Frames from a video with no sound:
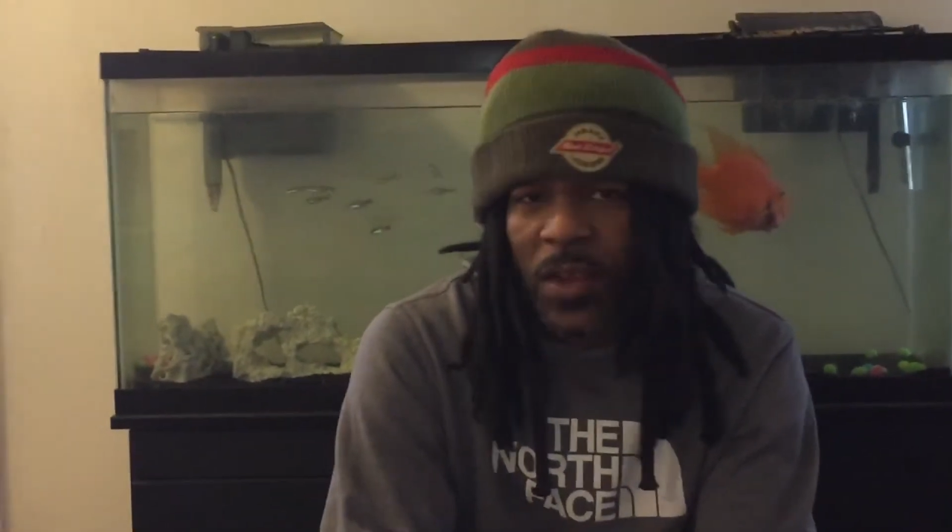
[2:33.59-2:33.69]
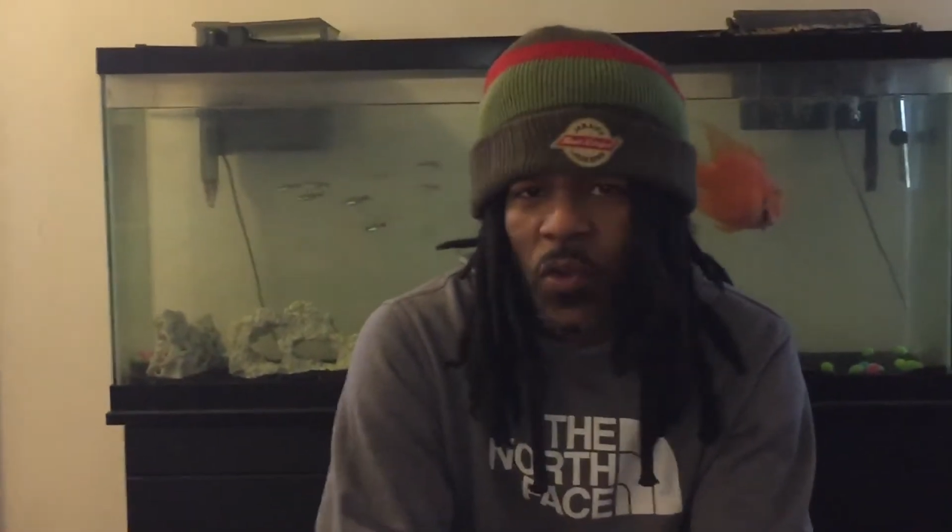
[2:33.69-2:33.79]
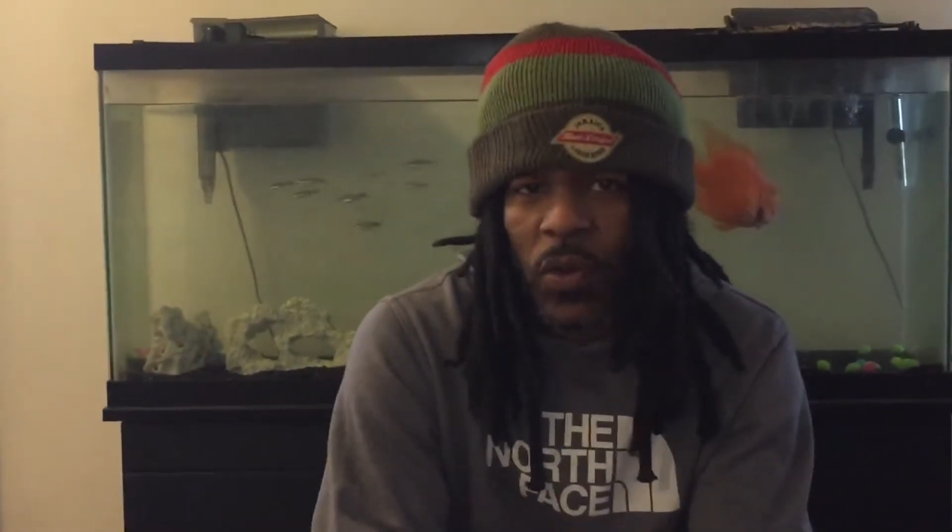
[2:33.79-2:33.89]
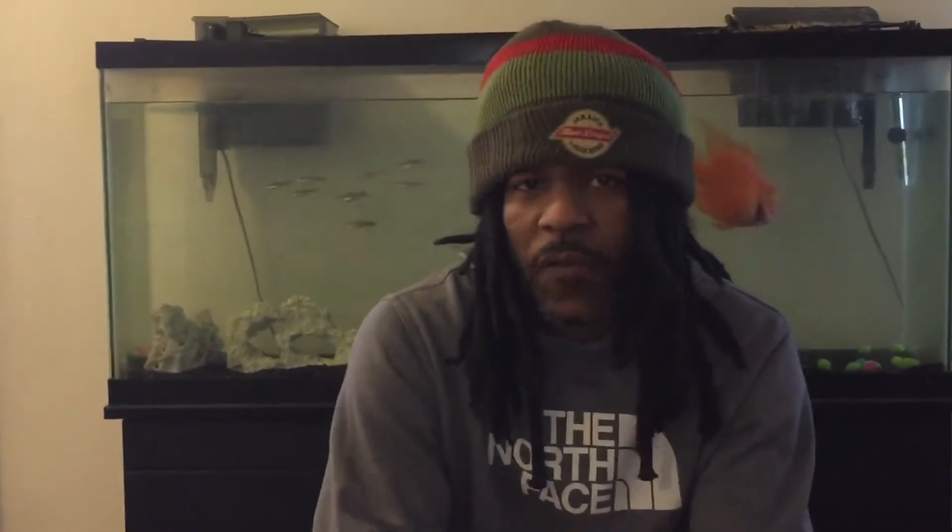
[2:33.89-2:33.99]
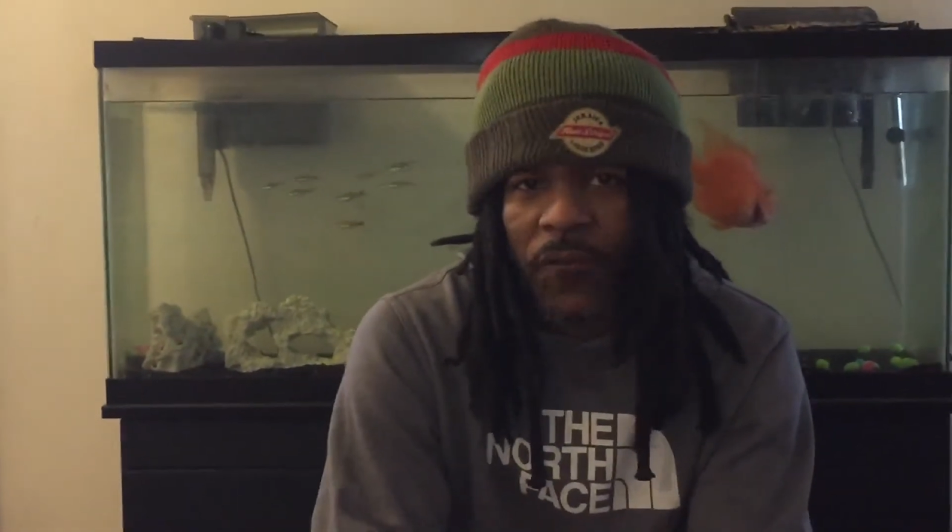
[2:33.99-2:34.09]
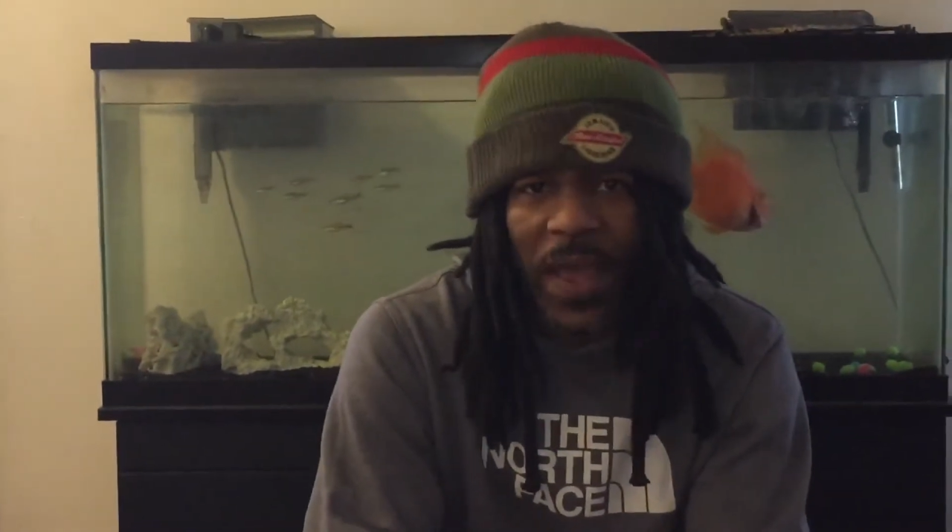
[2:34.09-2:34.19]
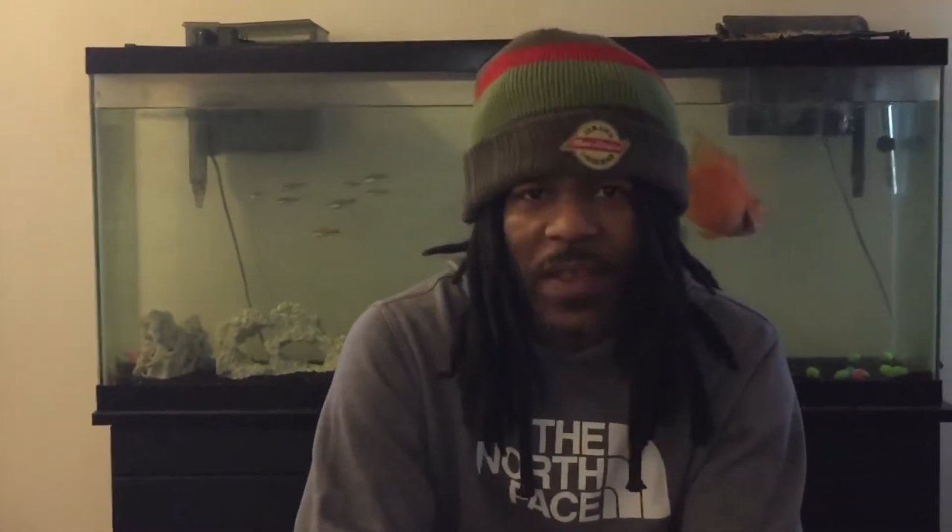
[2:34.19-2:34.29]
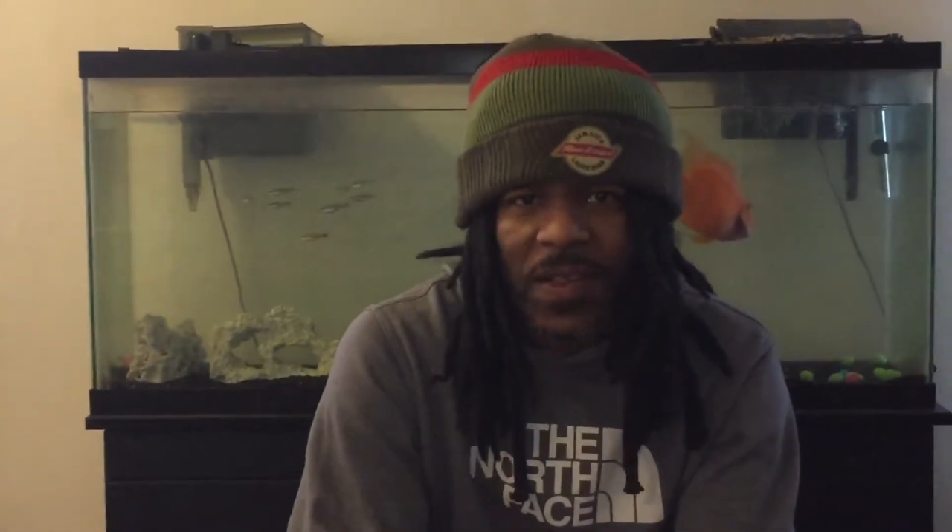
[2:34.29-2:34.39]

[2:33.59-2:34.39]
they're doing a fake